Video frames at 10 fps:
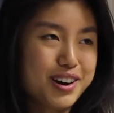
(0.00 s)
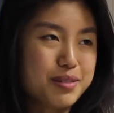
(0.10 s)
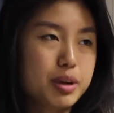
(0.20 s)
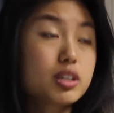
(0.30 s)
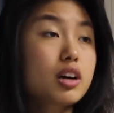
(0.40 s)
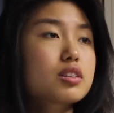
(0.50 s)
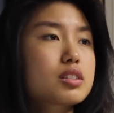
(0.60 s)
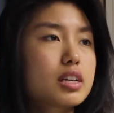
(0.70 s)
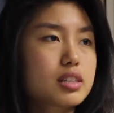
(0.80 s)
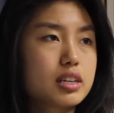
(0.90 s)
My doctor
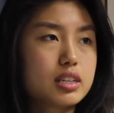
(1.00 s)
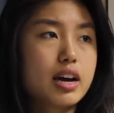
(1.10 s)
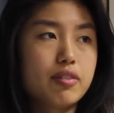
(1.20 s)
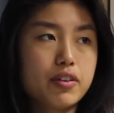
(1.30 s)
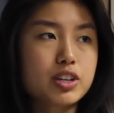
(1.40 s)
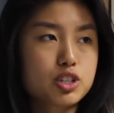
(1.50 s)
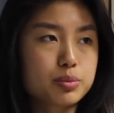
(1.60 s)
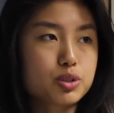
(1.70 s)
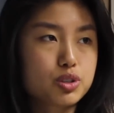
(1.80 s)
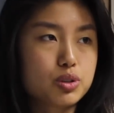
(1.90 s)
says I need to have a
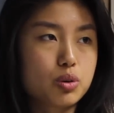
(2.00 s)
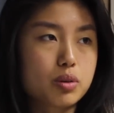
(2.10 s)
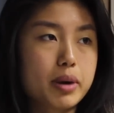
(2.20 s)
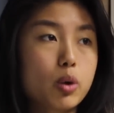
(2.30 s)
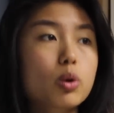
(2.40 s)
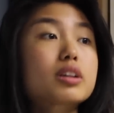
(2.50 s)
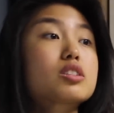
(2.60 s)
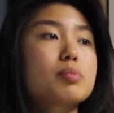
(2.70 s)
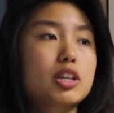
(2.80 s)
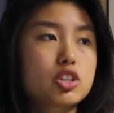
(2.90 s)
vegetable soon or my
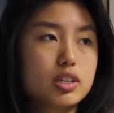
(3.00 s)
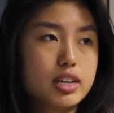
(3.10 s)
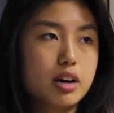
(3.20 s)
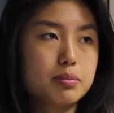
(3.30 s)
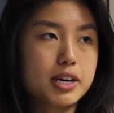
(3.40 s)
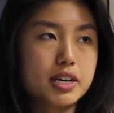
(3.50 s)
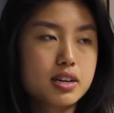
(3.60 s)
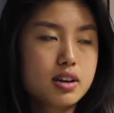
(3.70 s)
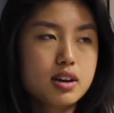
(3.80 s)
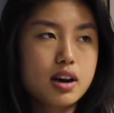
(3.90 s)
organs might shut down, but
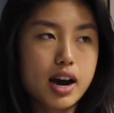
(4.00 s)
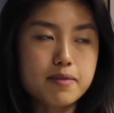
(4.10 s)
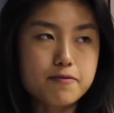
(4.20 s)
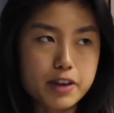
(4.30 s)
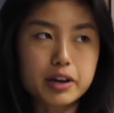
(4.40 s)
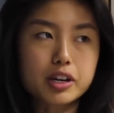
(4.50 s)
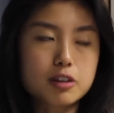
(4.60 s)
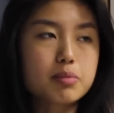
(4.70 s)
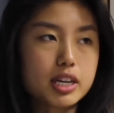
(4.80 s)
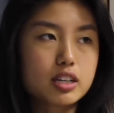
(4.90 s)
I am very
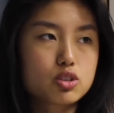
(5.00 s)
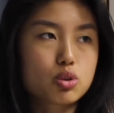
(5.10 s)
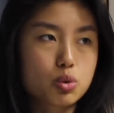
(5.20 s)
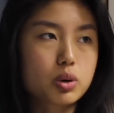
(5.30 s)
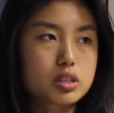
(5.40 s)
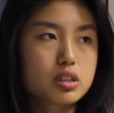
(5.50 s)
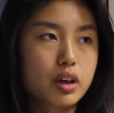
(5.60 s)
committed to the quirky